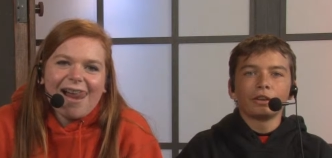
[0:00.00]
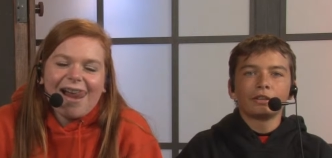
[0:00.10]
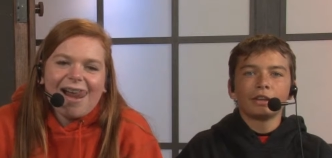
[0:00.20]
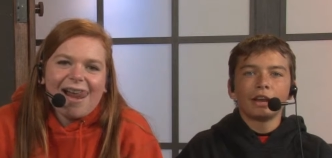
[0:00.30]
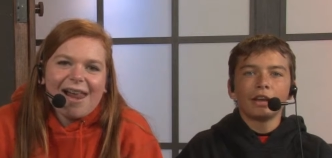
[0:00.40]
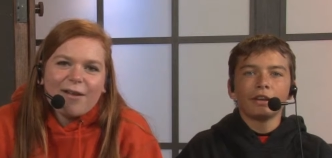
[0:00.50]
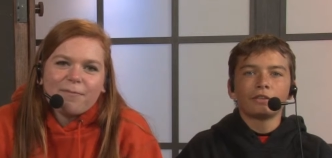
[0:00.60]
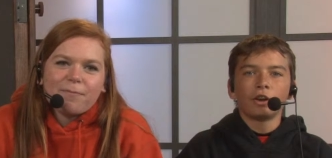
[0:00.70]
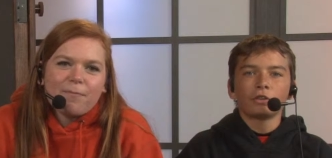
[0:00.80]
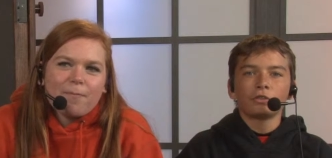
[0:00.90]
Speaker 1: and tonight is
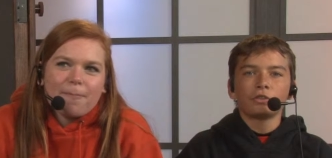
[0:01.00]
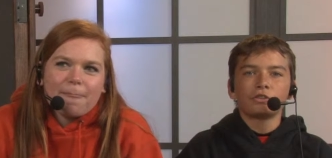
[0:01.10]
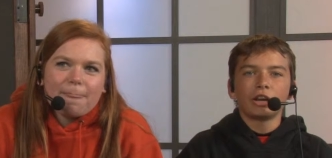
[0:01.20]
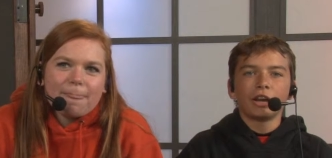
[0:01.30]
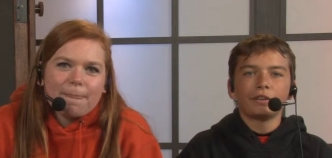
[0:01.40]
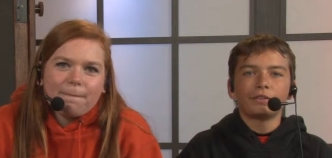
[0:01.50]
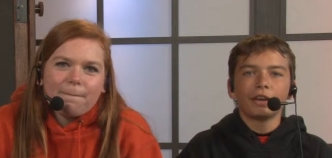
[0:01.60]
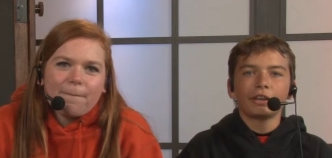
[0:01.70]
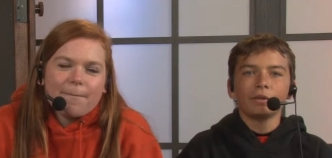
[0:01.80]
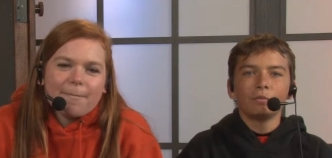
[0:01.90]
also the Giants'
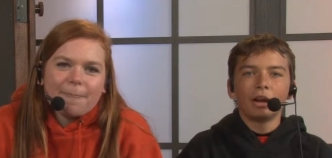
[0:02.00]
second